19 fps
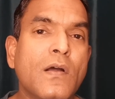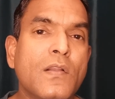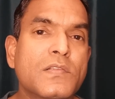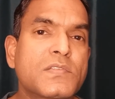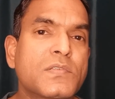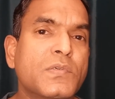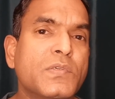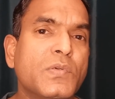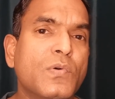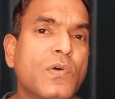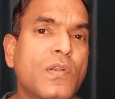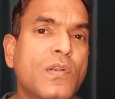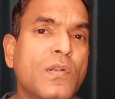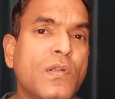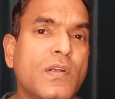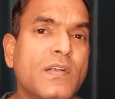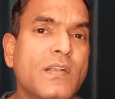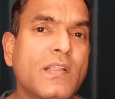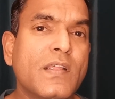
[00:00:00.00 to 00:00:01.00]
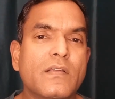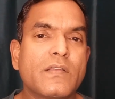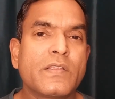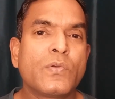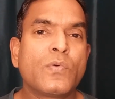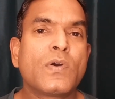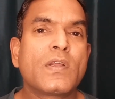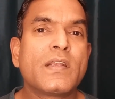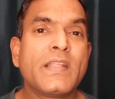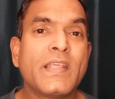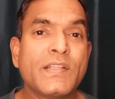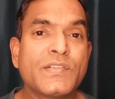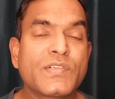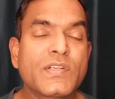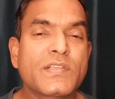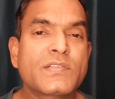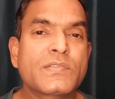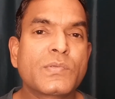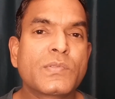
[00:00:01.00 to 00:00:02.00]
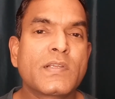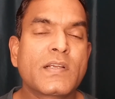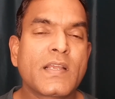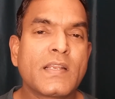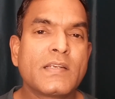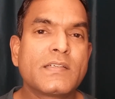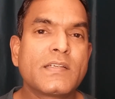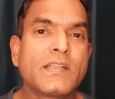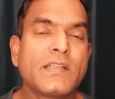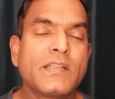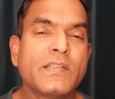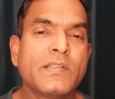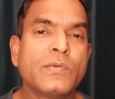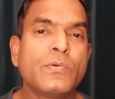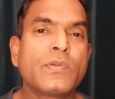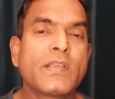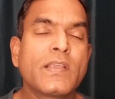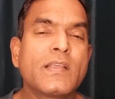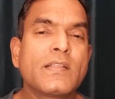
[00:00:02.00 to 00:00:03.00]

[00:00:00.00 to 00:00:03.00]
also you are dangerous to the country UK.